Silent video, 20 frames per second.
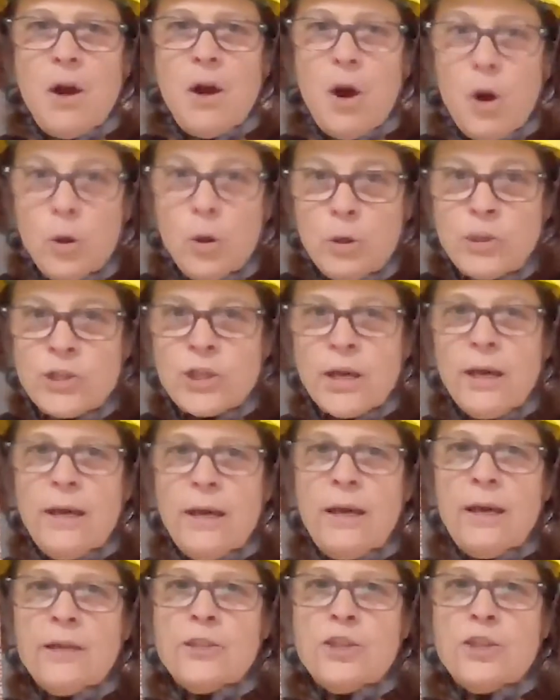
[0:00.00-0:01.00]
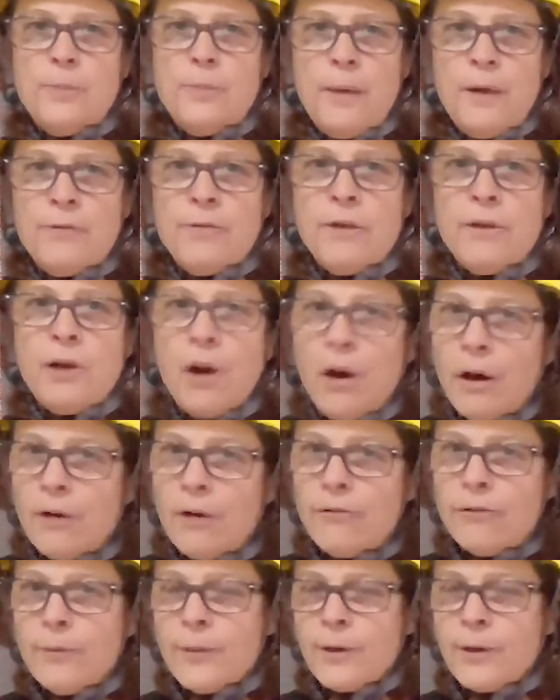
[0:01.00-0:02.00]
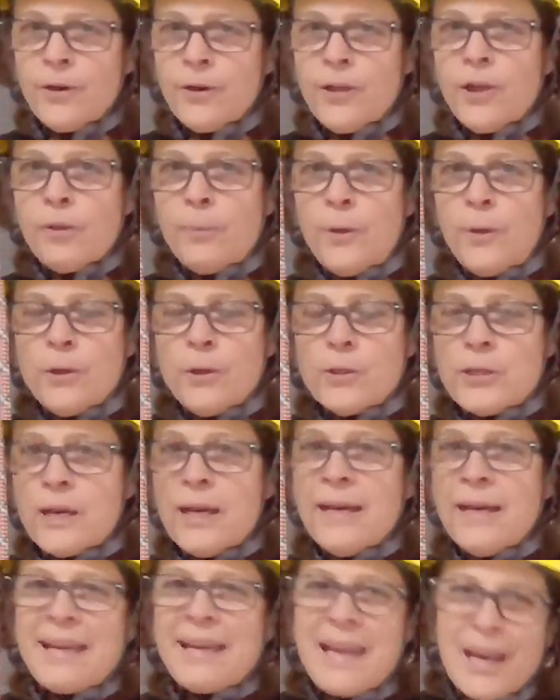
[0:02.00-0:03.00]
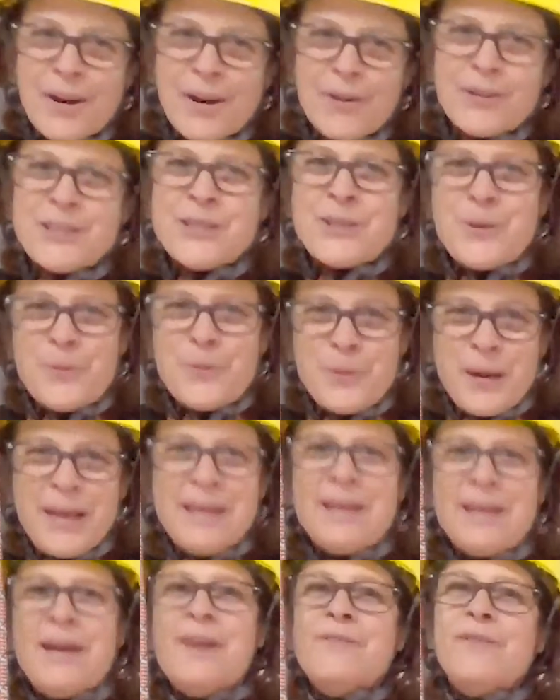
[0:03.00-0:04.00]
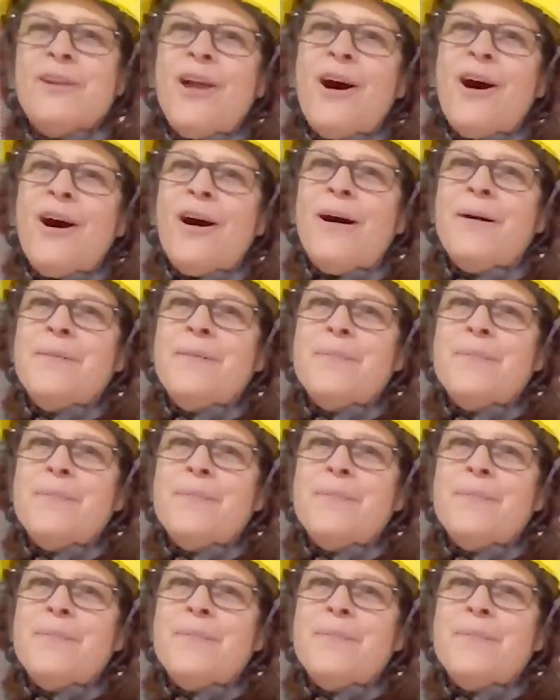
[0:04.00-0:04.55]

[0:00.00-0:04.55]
OSHA, as you might recall from an earlier post, carries the weight of law.